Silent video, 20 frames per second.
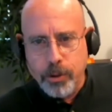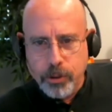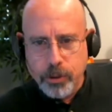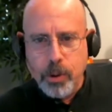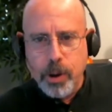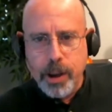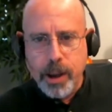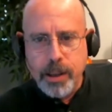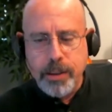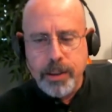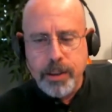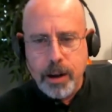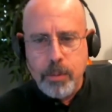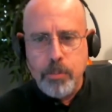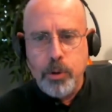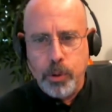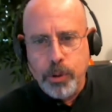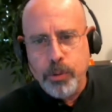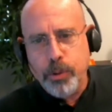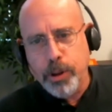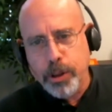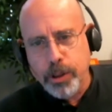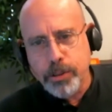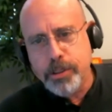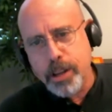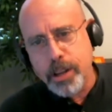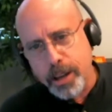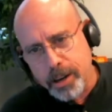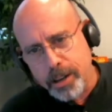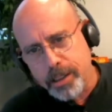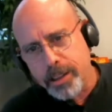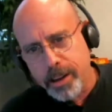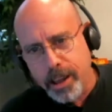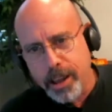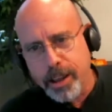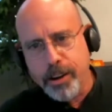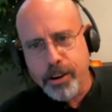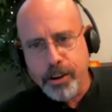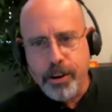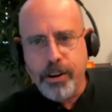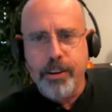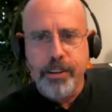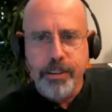So I ended up doing real estate and then Anchor.